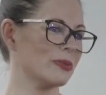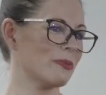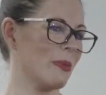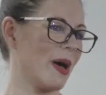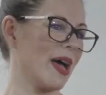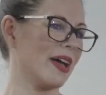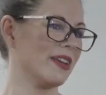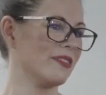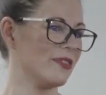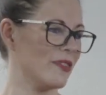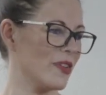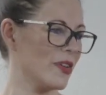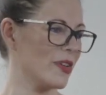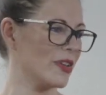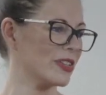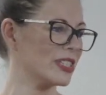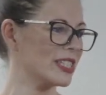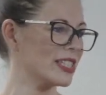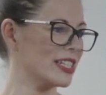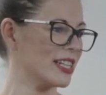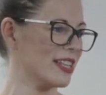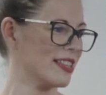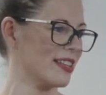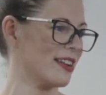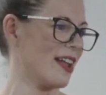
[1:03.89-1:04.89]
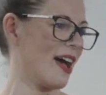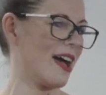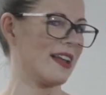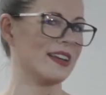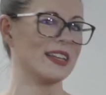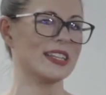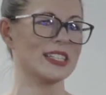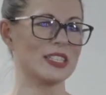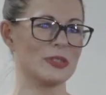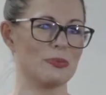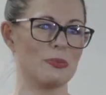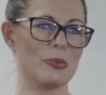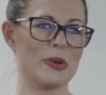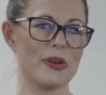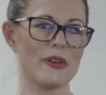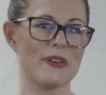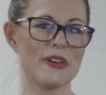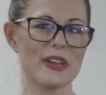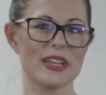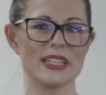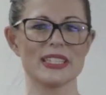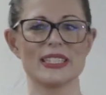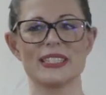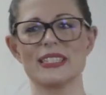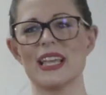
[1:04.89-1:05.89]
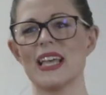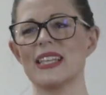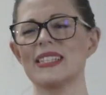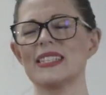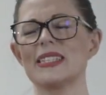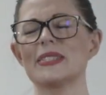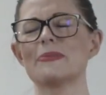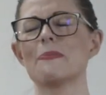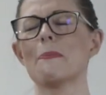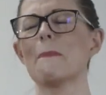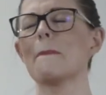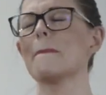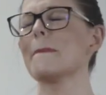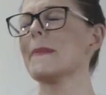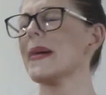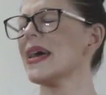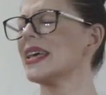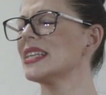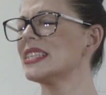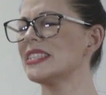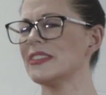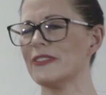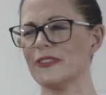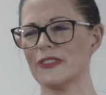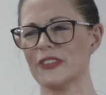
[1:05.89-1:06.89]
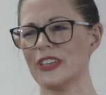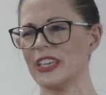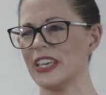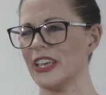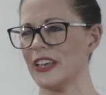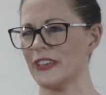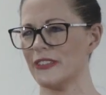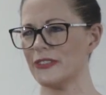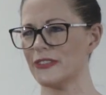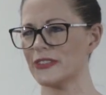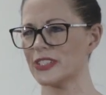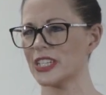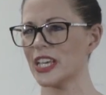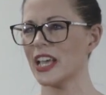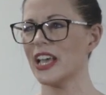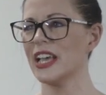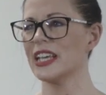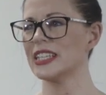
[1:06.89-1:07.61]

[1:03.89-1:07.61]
my adversity that I'd experienced as this massive gift